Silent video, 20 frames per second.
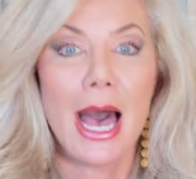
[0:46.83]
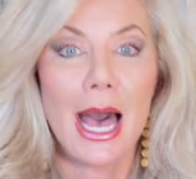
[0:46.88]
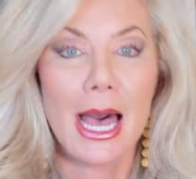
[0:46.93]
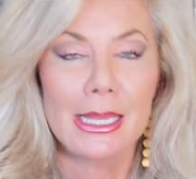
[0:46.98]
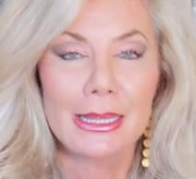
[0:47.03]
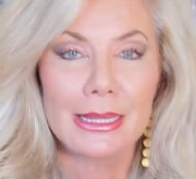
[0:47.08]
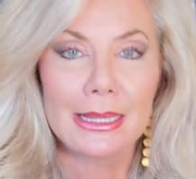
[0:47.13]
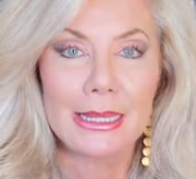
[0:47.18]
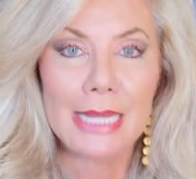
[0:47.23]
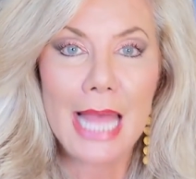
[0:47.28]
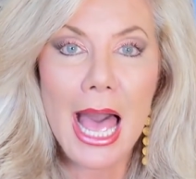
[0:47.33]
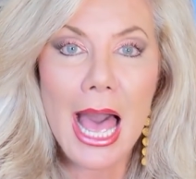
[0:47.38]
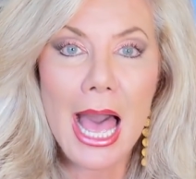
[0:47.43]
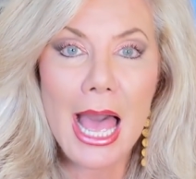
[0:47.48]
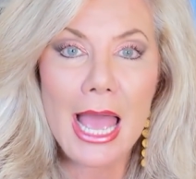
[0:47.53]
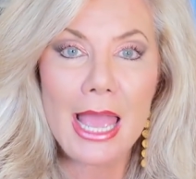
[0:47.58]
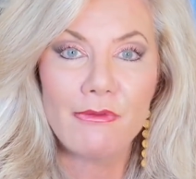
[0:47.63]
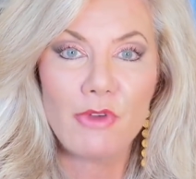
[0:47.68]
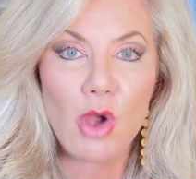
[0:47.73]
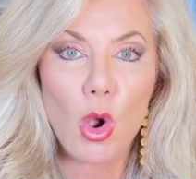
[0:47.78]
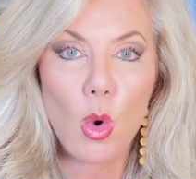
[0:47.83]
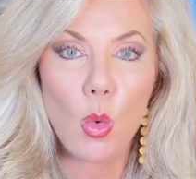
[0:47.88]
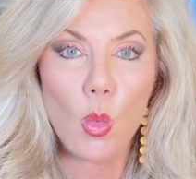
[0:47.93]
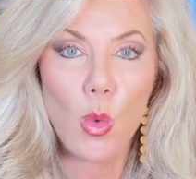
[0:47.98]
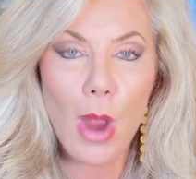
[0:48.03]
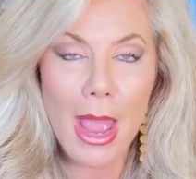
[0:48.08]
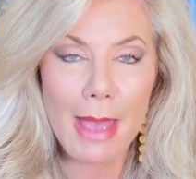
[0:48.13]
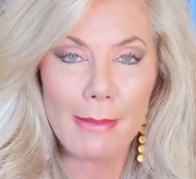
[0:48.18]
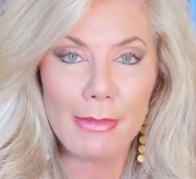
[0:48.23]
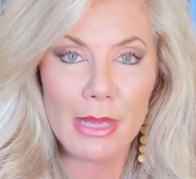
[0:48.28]
a live
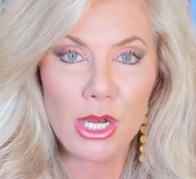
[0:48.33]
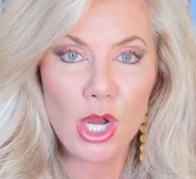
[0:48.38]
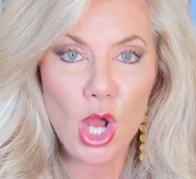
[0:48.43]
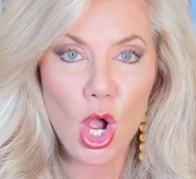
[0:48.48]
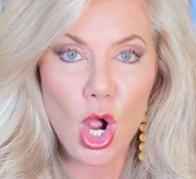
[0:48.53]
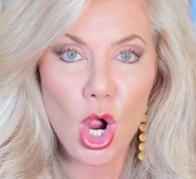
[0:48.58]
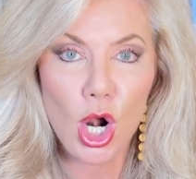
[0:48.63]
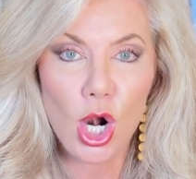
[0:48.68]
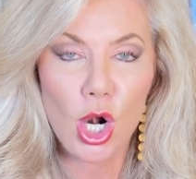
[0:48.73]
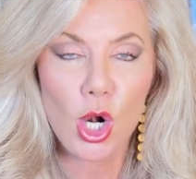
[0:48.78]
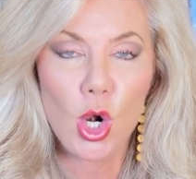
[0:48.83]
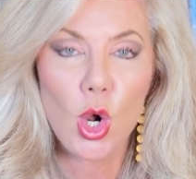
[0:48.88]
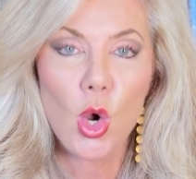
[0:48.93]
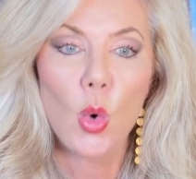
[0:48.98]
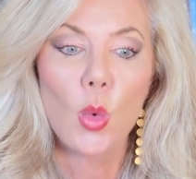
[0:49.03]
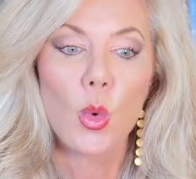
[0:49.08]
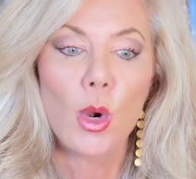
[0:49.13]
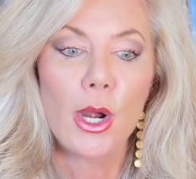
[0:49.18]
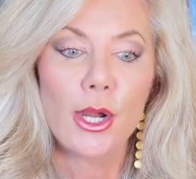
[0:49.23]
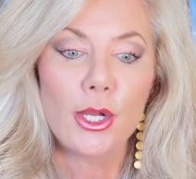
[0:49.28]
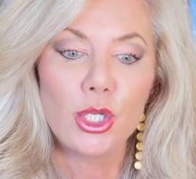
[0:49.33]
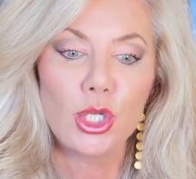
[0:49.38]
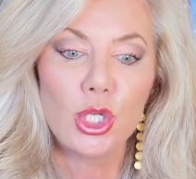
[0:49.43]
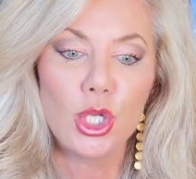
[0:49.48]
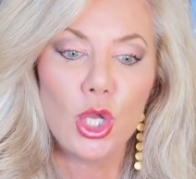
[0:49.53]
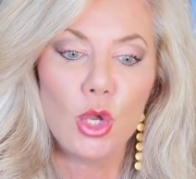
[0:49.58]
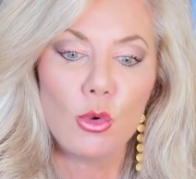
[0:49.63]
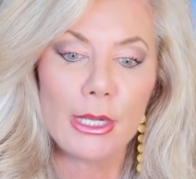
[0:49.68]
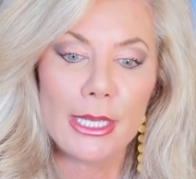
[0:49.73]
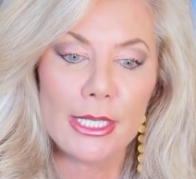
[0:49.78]
webinar where
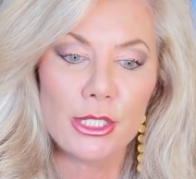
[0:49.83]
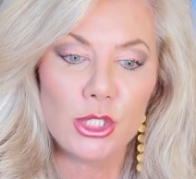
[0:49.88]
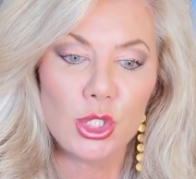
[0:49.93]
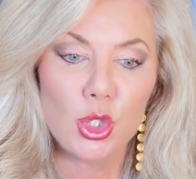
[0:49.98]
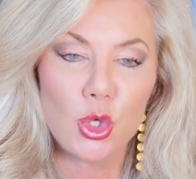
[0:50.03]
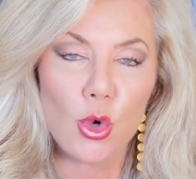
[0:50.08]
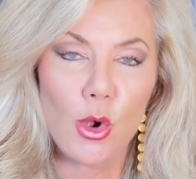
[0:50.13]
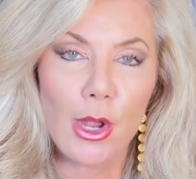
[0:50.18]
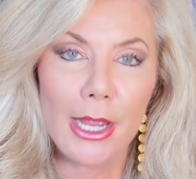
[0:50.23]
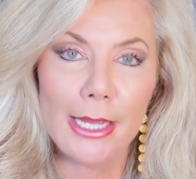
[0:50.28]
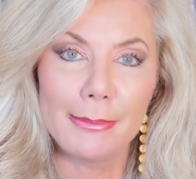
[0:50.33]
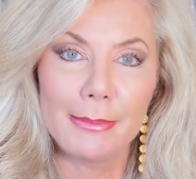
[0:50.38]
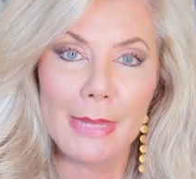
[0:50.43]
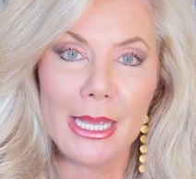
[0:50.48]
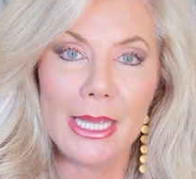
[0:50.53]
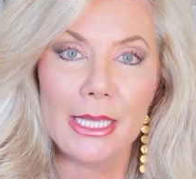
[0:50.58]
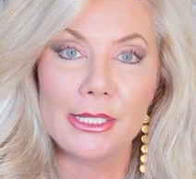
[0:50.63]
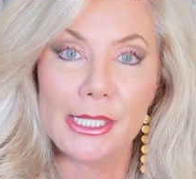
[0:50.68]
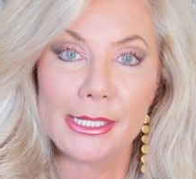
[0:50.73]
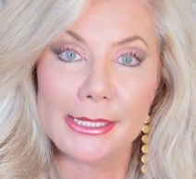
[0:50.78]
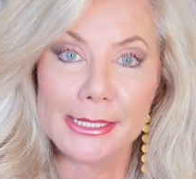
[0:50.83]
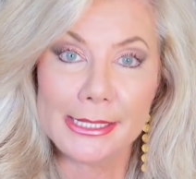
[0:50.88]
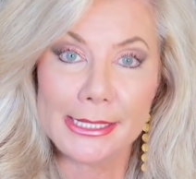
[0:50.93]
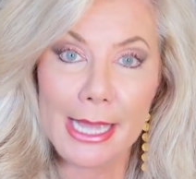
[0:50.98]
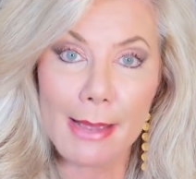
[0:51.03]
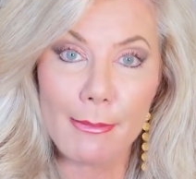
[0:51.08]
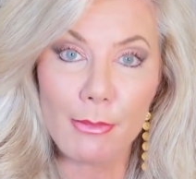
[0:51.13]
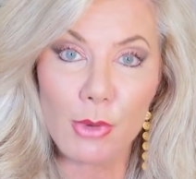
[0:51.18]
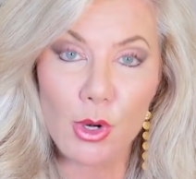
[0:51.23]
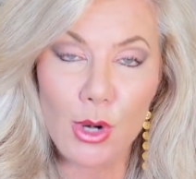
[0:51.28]
you can join me
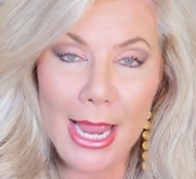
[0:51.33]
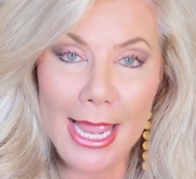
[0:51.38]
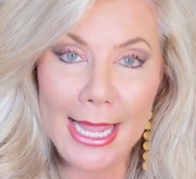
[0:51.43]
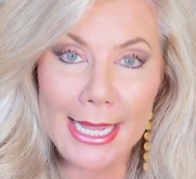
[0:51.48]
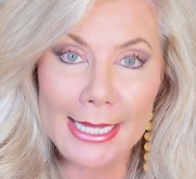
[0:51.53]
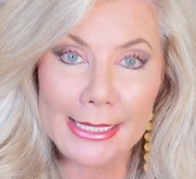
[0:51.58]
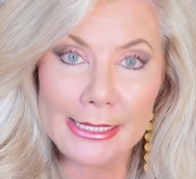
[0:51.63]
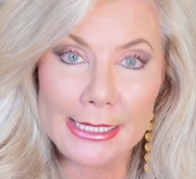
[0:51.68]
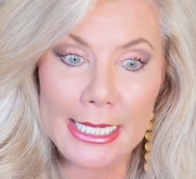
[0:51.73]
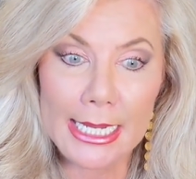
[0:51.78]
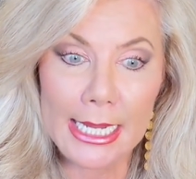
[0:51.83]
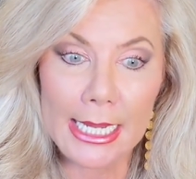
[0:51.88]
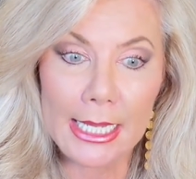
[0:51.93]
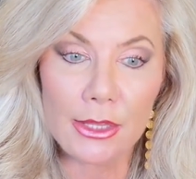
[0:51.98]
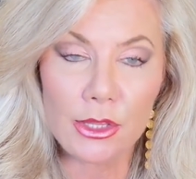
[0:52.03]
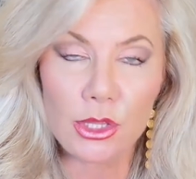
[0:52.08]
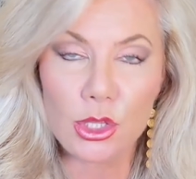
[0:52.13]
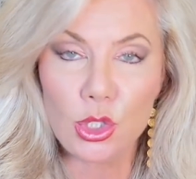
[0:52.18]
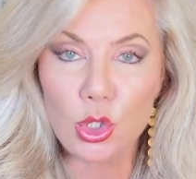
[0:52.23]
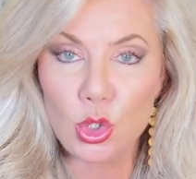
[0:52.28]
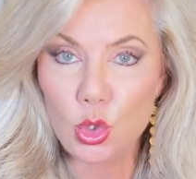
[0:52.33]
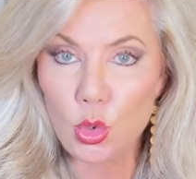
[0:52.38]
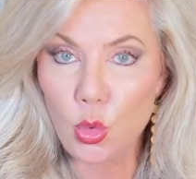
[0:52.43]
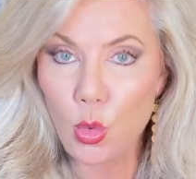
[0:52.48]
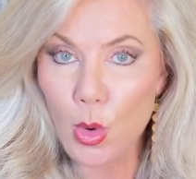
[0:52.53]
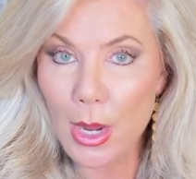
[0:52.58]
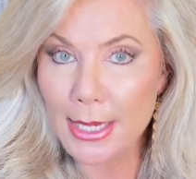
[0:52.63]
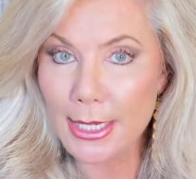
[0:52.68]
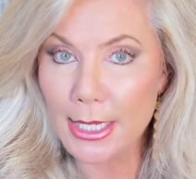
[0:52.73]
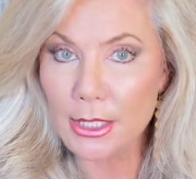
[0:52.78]
December 18th,
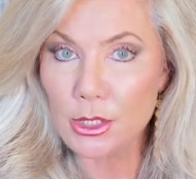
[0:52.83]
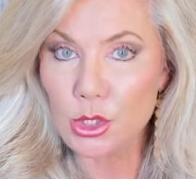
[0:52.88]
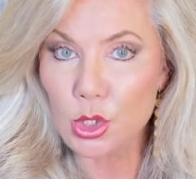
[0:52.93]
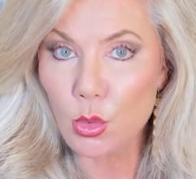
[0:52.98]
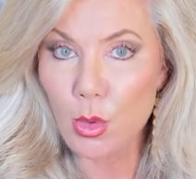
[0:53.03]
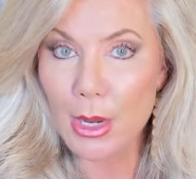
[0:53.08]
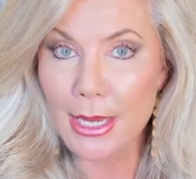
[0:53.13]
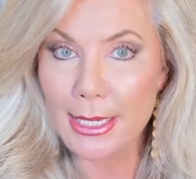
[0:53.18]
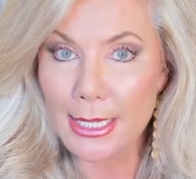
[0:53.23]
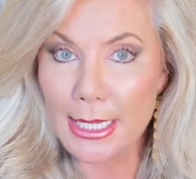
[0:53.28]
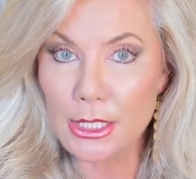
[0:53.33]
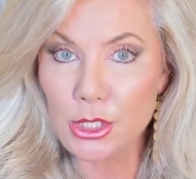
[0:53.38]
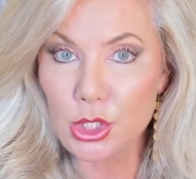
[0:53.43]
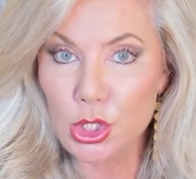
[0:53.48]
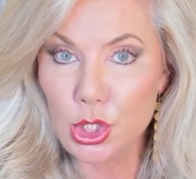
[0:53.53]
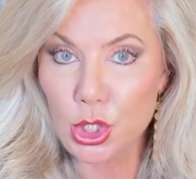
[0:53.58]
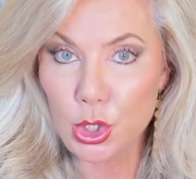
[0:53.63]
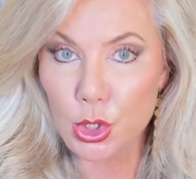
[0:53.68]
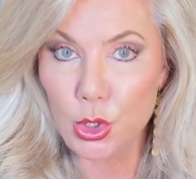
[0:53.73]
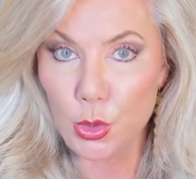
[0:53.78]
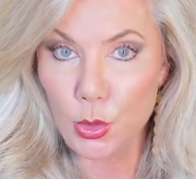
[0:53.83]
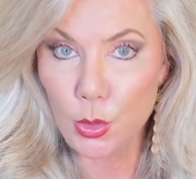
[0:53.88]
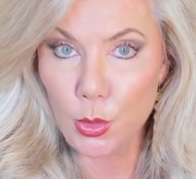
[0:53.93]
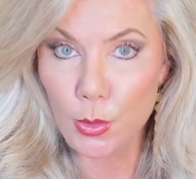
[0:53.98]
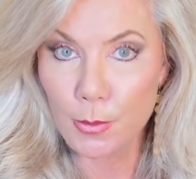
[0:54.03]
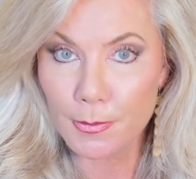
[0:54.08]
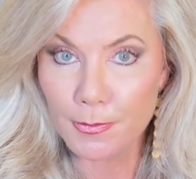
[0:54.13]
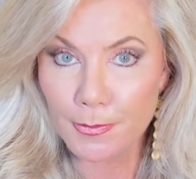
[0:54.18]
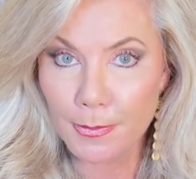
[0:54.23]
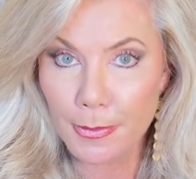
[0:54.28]

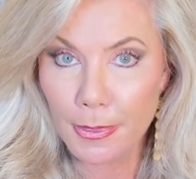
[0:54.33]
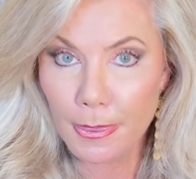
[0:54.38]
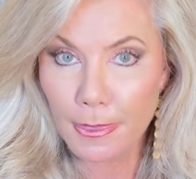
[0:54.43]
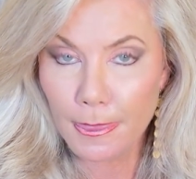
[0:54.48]
2022.